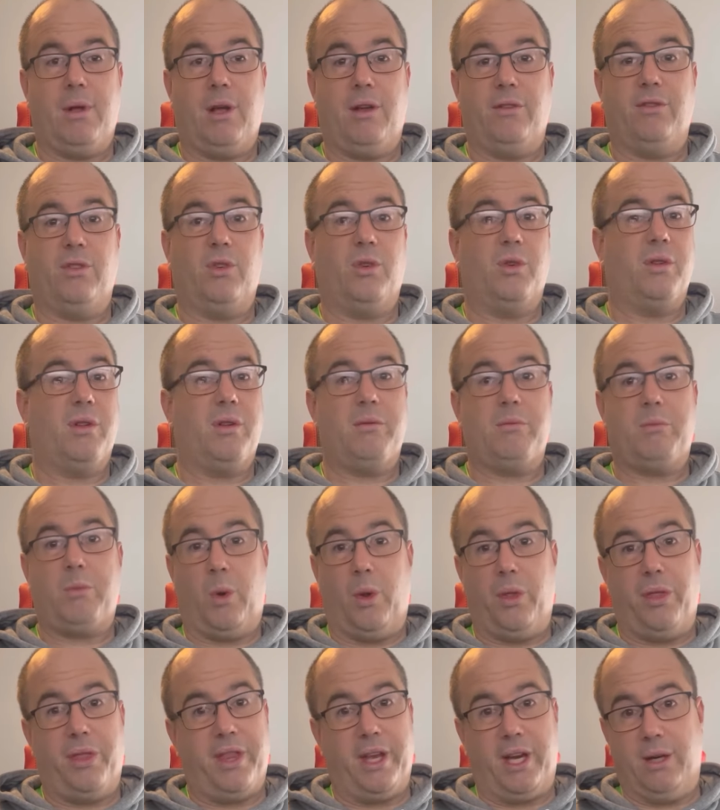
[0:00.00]
Overall, the
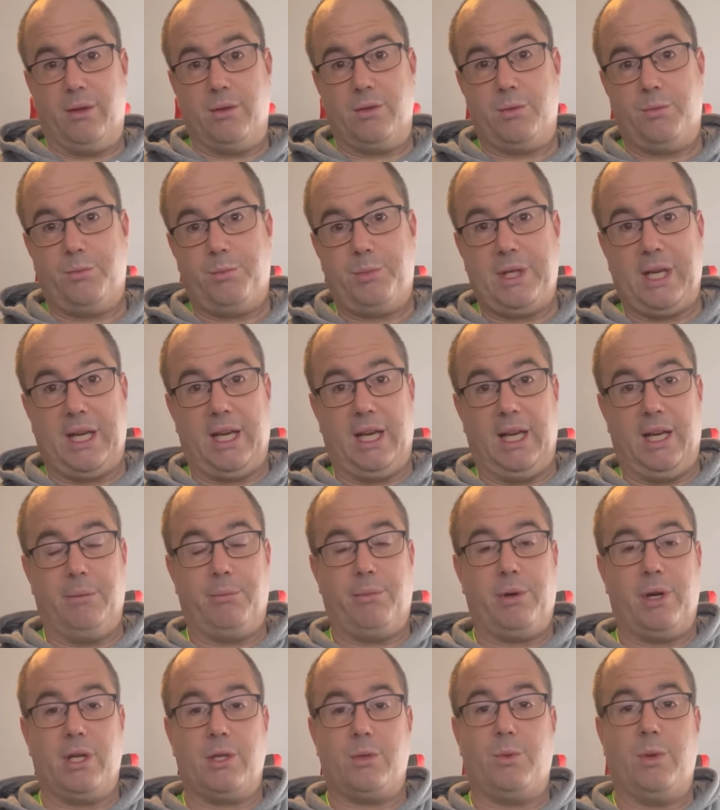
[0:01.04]
one thing I was particularly
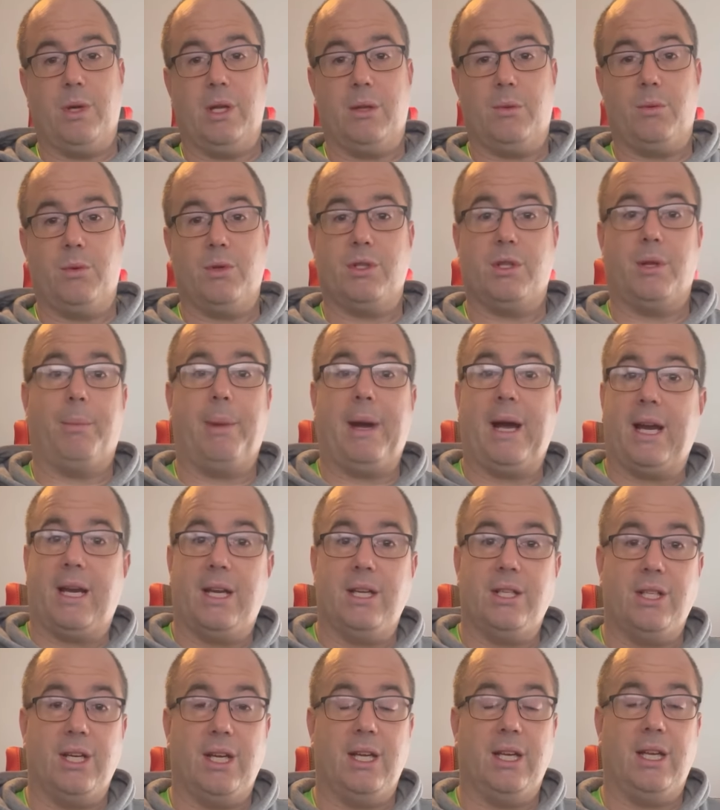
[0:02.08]
impressed with was the
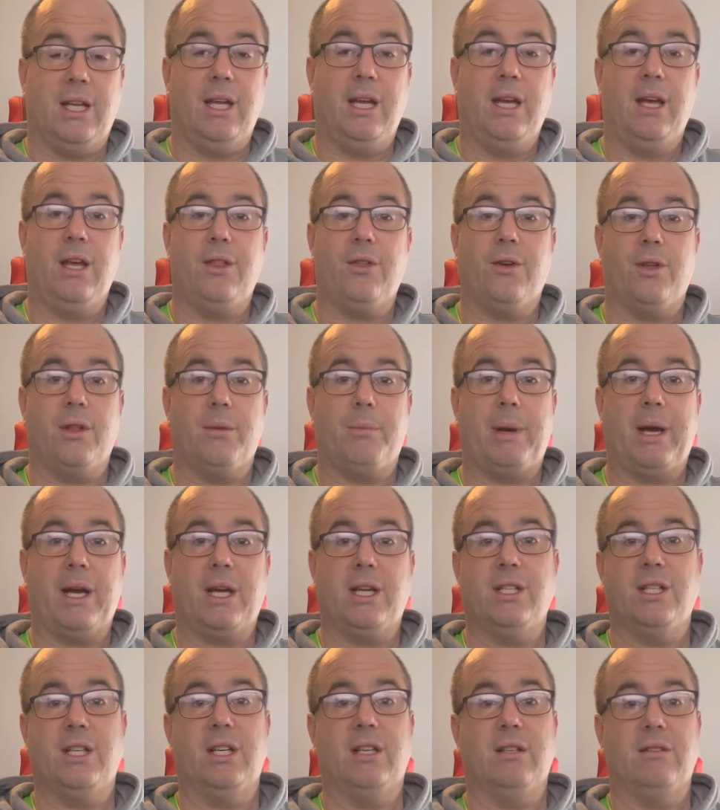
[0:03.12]
packaging. I thought the
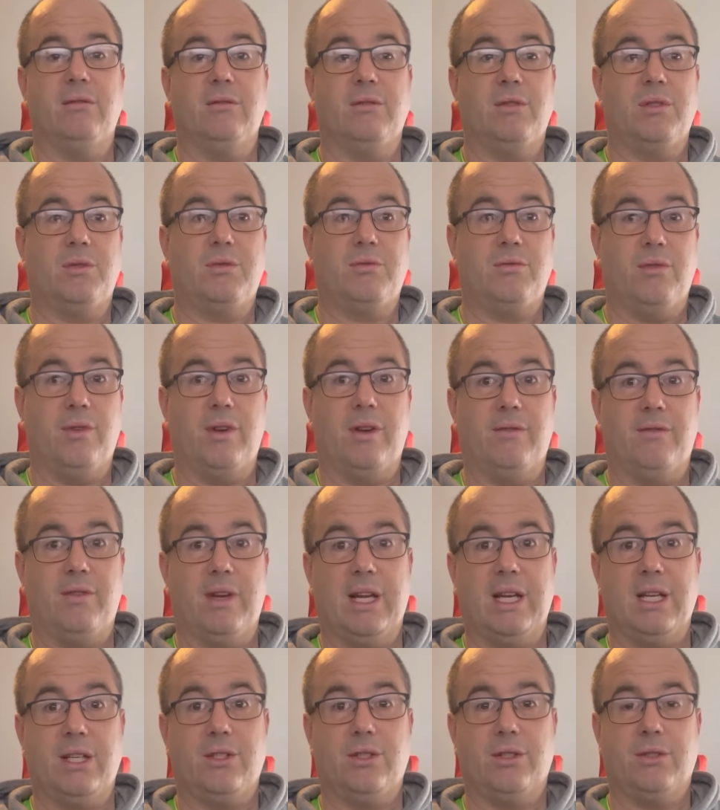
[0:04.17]
packaging was
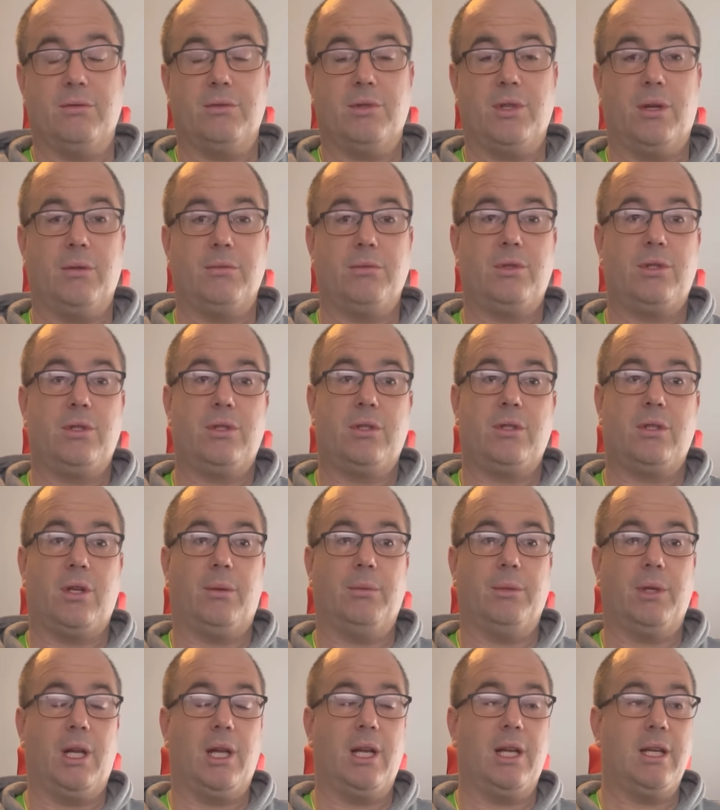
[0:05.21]
really sort of top
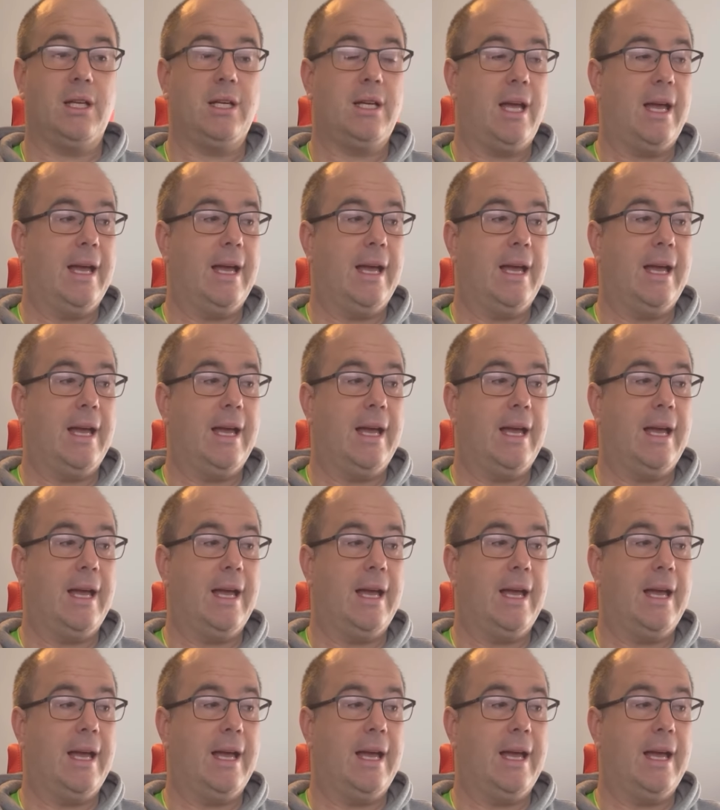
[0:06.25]
dollar.